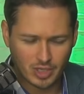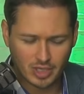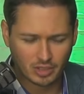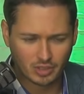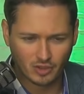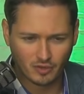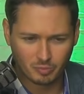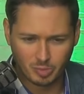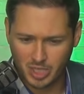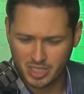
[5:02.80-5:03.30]

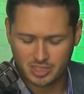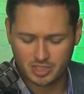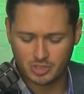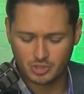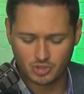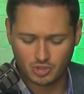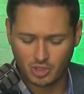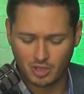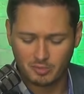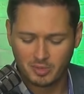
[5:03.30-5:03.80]
critical of
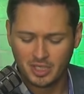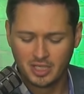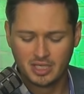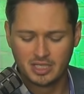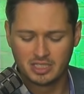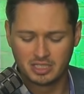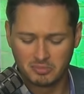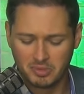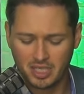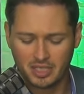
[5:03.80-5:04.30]
President Trump
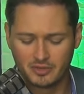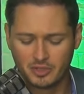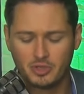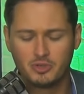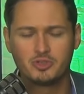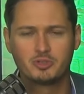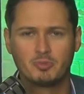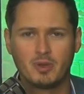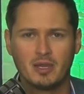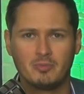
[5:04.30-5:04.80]
to be in the
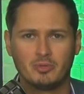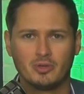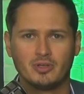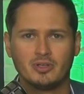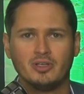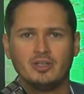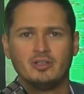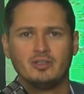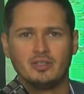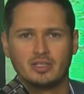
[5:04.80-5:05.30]

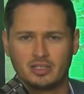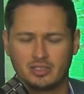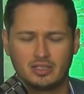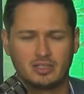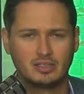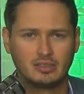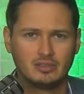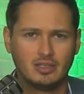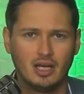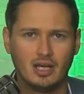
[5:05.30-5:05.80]
newspaper, the
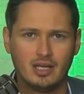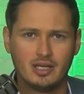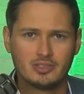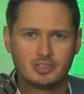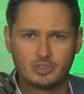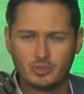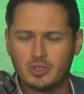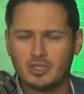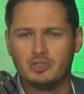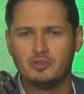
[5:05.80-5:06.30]
uh,
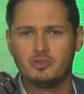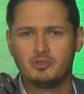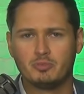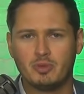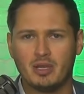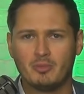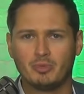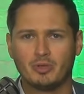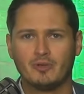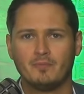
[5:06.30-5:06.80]
student
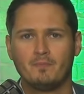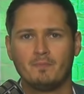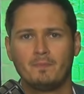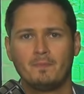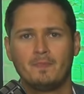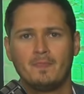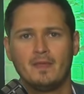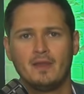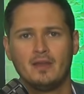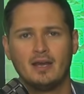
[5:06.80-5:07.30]
newspaper.
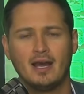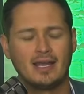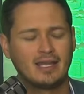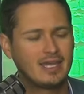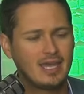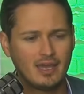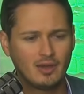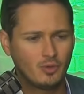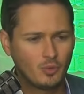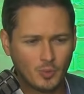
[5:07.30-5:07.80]
I
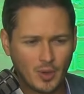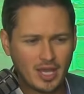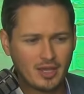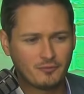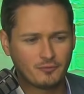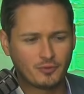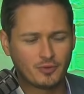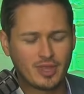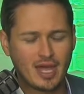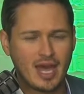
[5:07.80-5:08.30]
can't
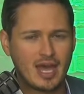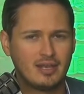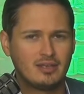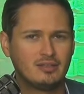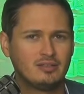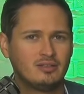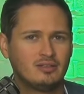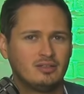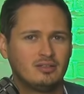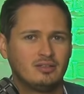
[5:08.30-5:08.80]
wait for that
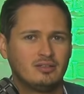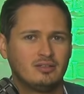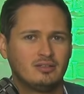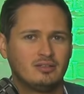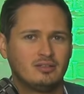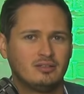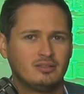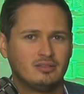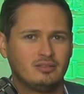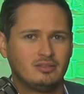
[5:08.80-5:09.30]

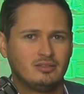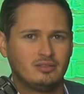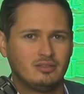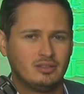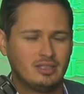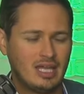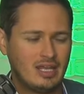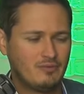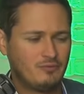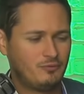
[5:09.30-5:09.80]

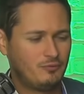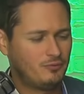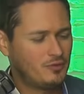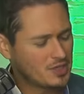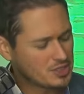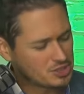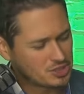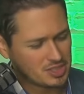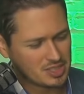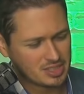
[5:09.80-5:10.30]
that
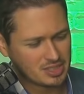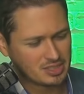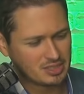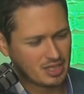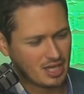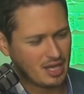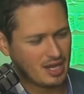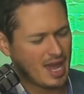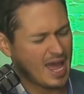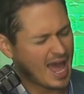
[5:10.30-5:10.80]
vicious
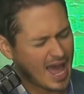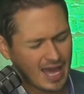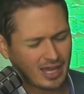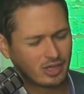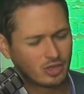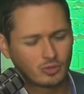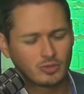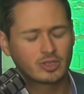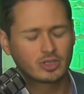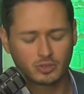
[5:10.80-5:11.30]
and
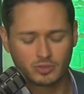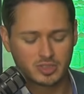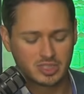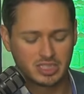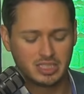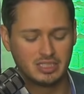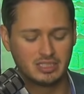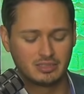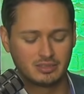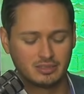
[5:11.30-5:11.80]
accurate
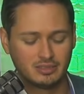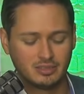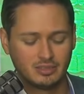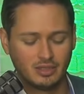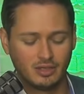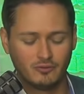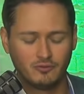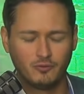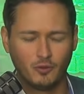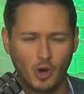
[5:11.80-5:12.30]
critique
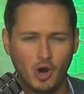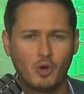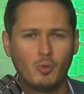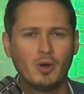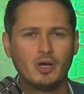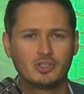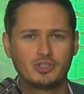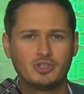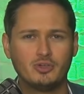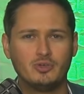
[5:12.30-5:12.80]
of
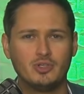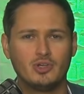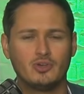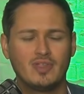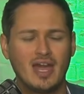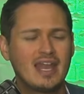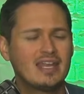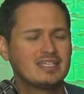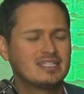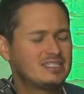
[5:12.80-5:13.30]
Falwell Jr.
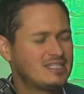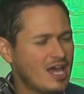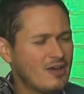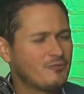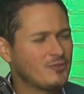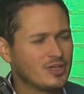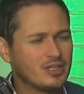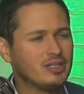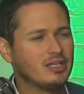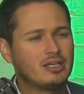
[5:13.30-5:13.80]
That is
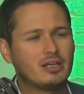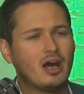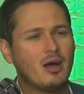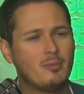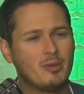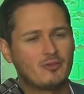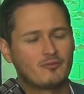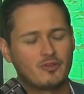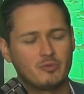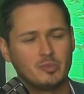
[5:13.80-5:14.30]
definitely
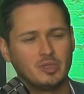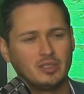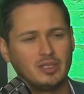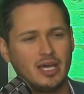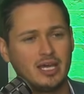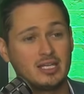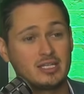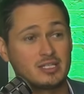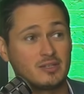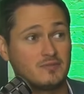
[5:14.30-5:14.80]
coming from the
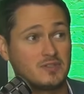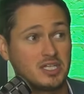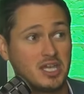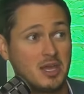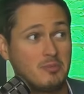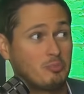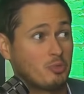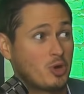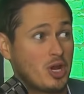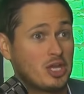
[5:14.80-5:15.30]
likes of
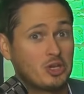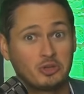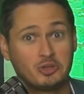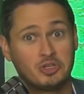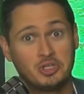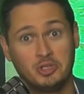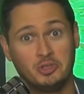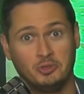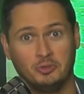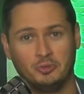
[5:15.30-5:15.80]
say
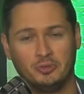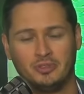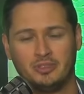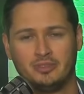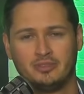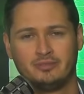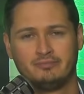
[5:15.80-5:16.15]
PragerU.